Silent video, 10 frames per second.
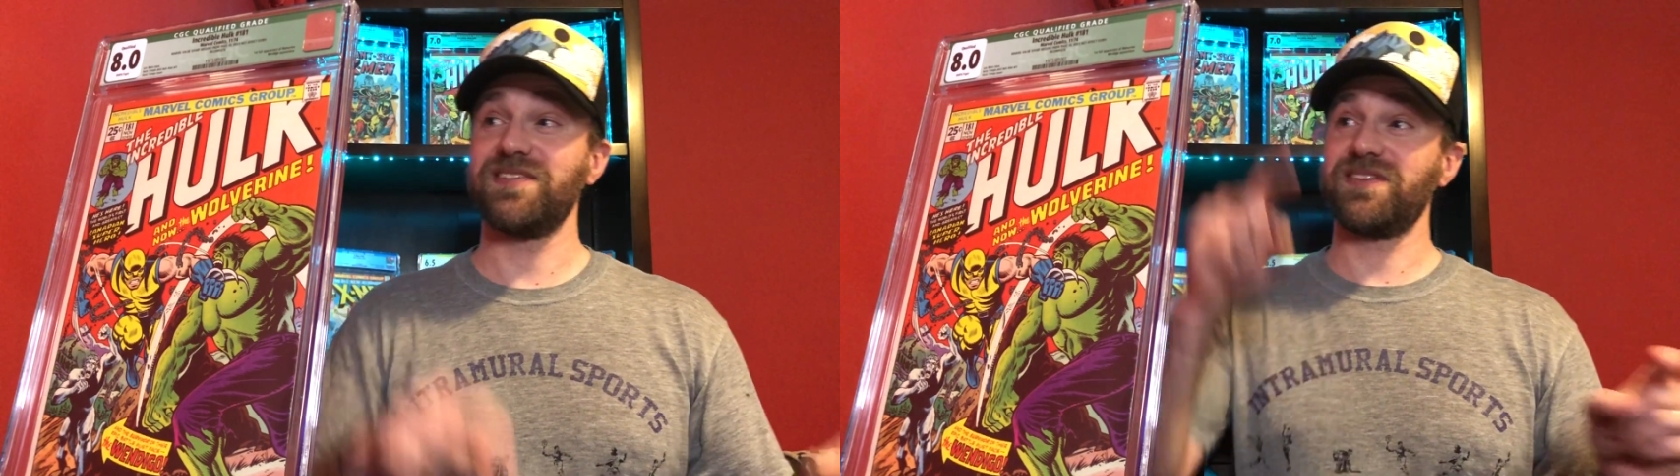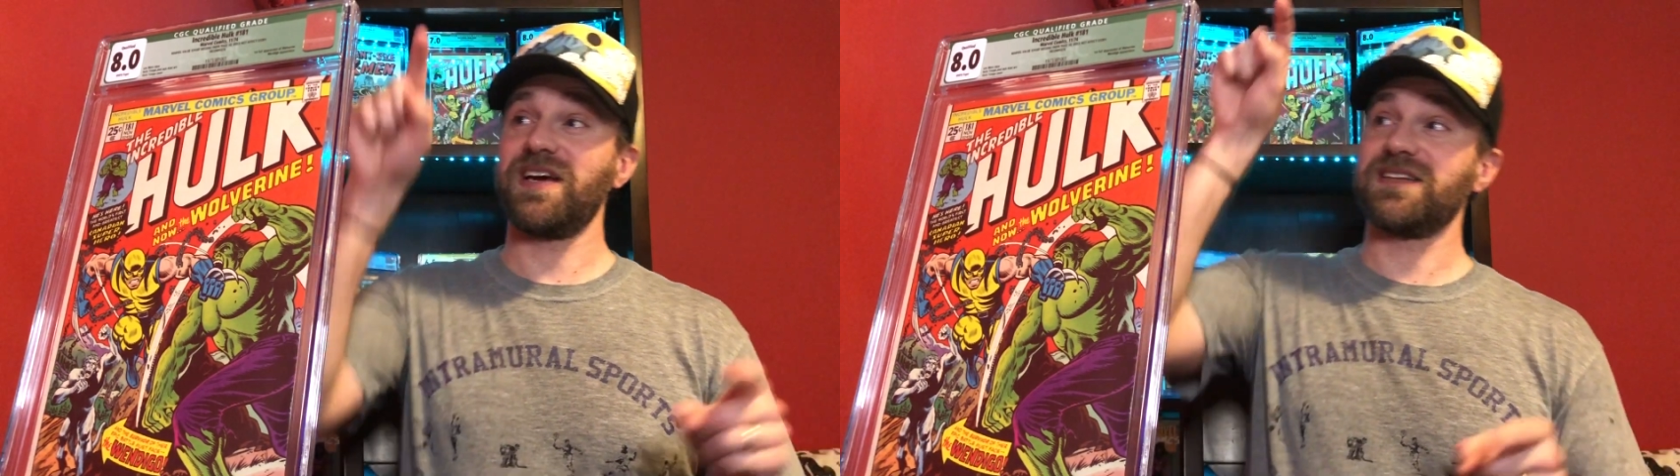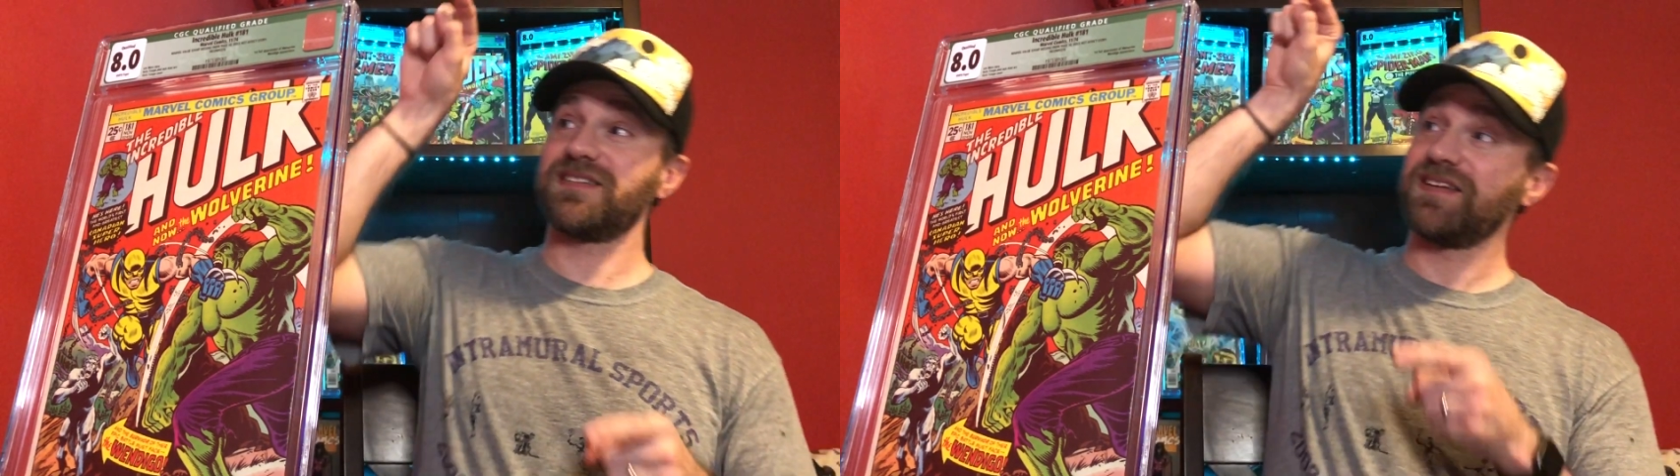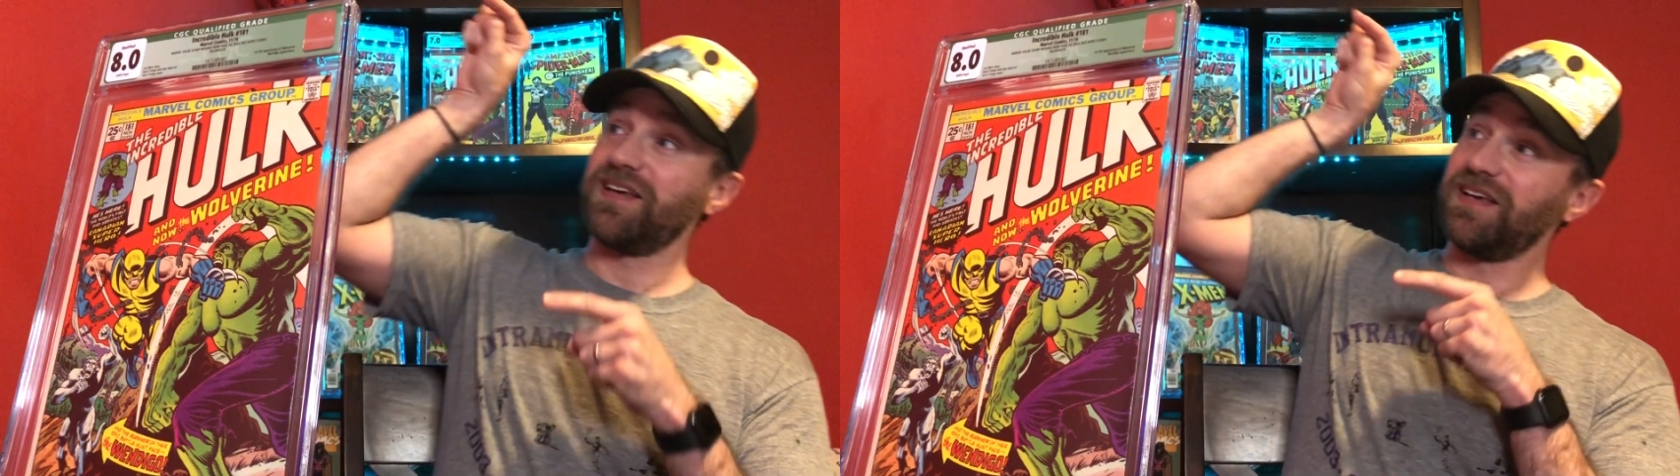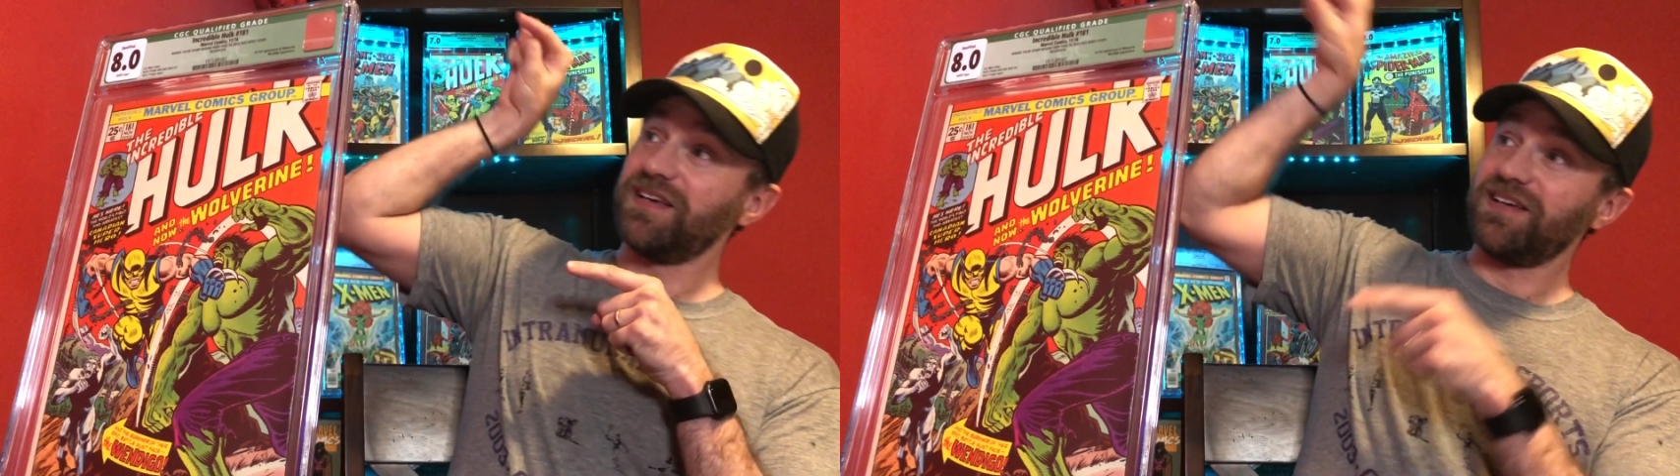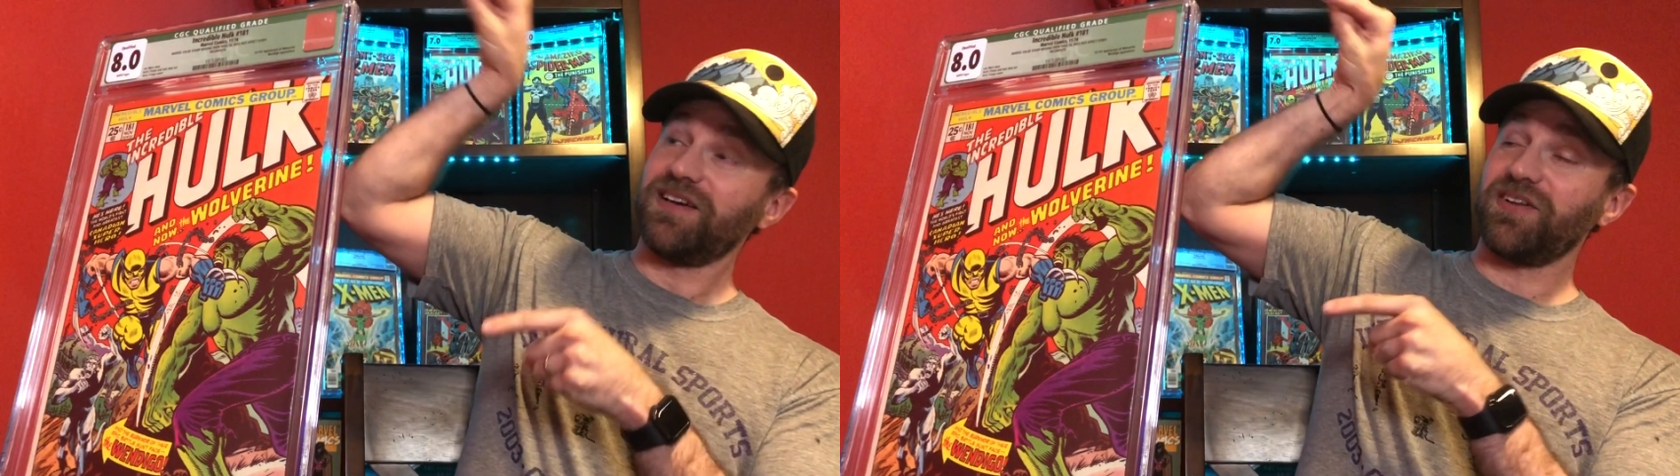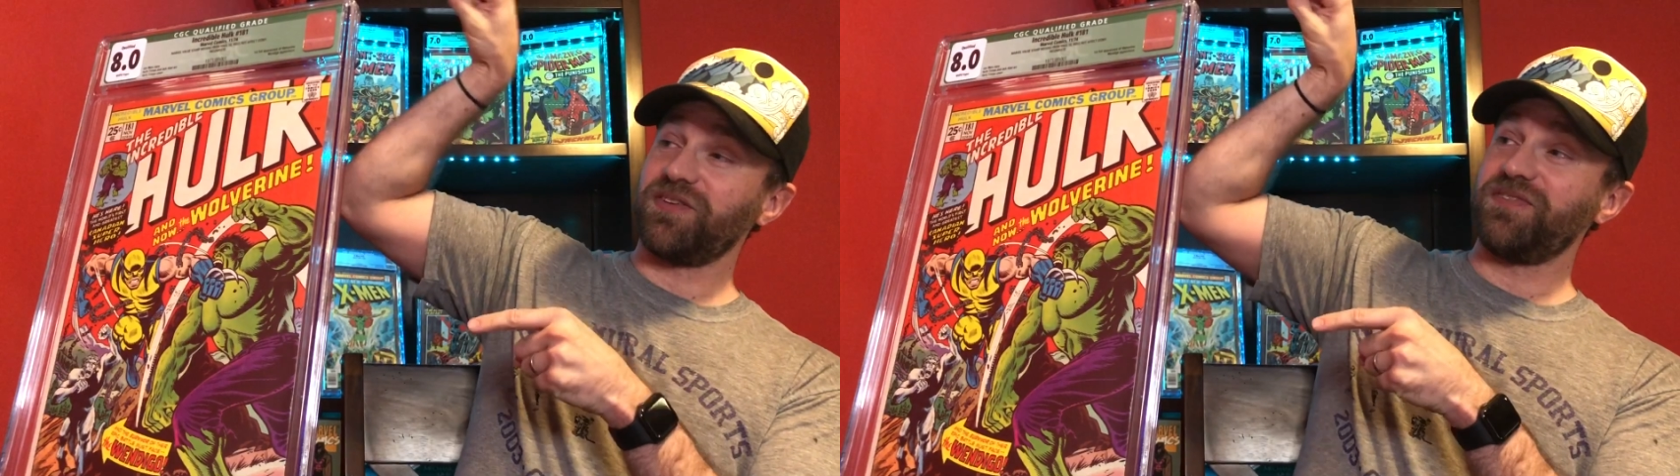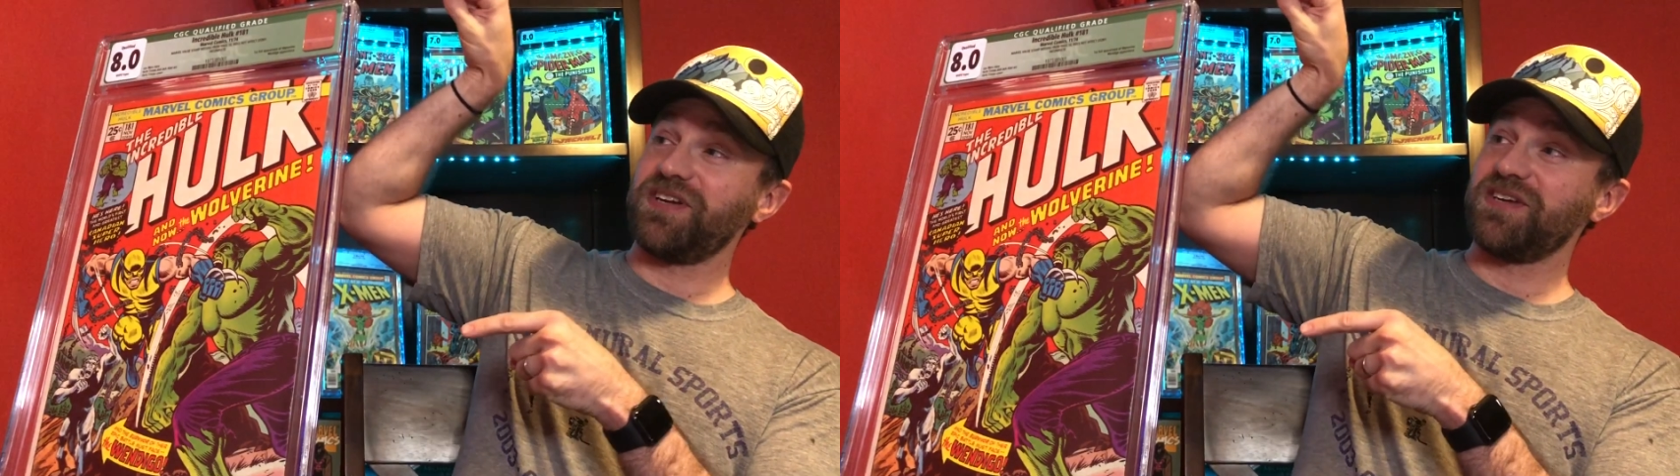I've got
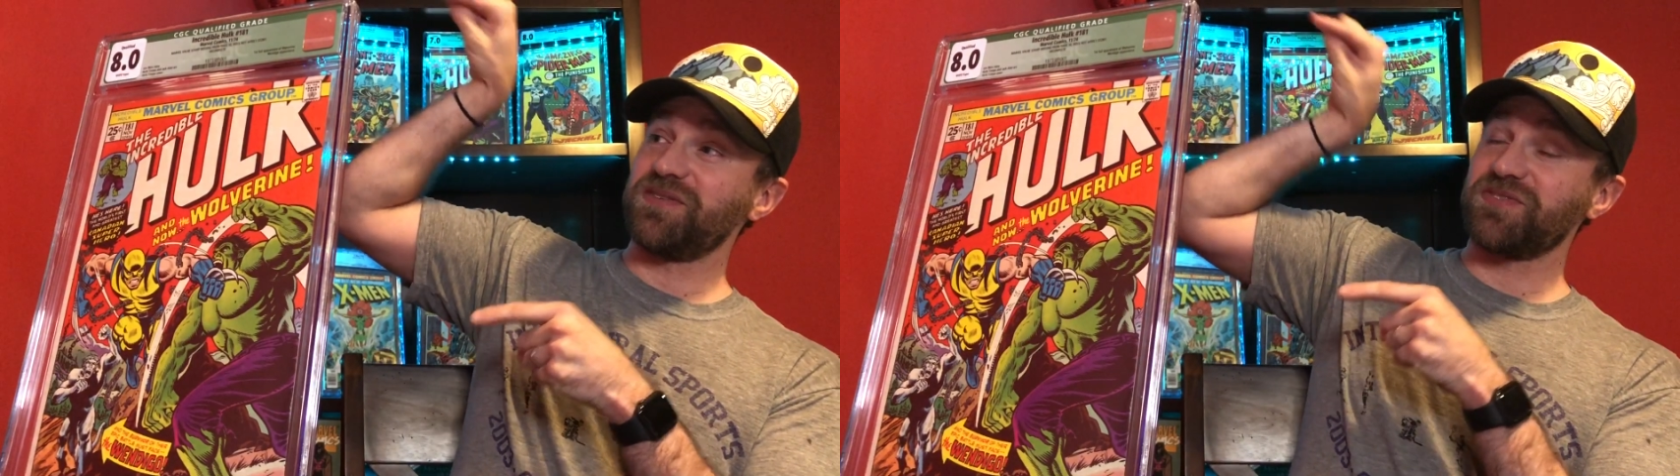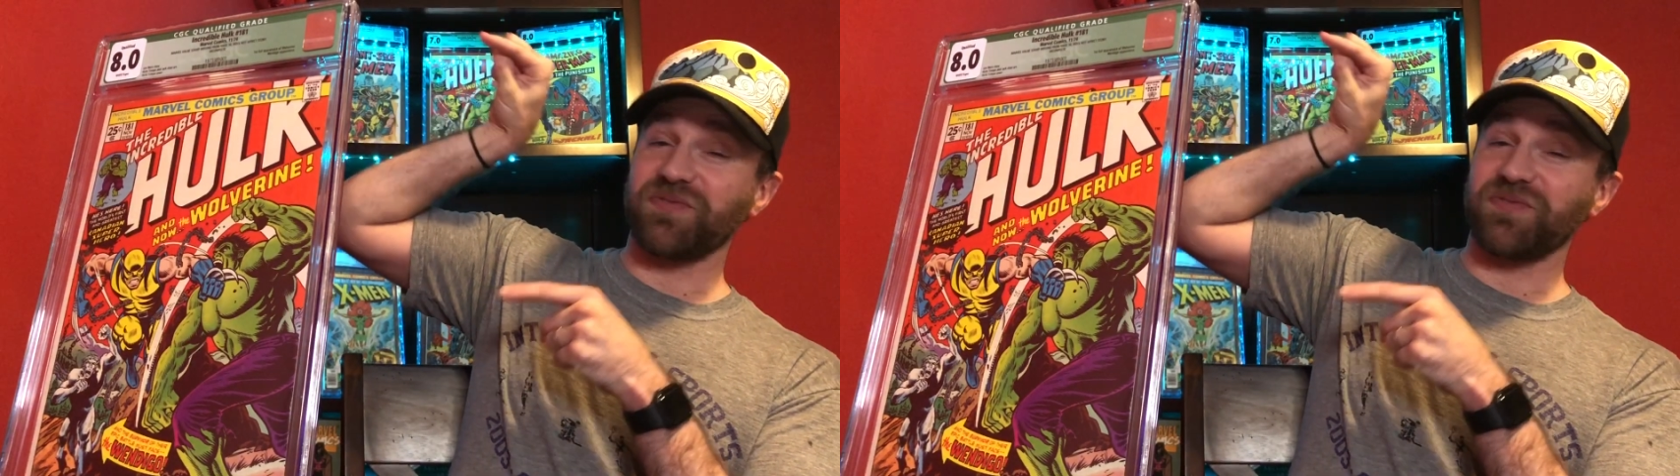other videos